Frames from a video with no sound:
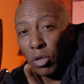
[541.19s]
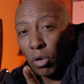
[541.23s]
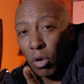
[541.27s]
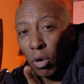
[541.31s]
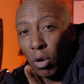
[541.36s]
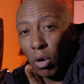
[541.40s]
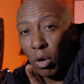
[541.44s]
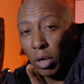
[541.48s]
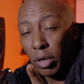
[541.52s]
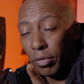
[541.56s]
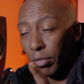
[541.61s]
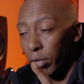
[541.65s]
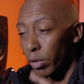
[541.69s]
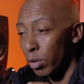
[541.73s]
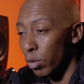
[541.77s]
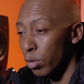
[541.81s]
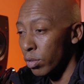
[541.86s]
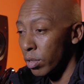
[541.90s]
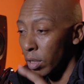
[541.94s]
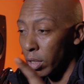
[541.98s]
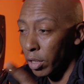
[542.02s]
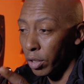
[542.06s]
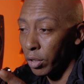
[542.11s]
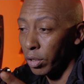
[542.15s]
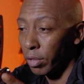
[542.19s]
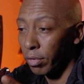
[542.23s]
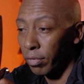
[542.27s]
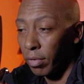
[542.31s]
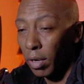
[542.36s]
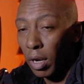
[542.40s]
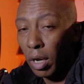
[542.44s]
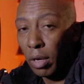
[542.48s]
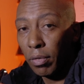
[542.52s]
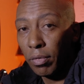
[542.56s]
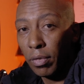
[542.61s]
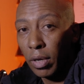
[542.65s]
RAW if you use the Ninja
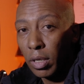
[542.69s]
5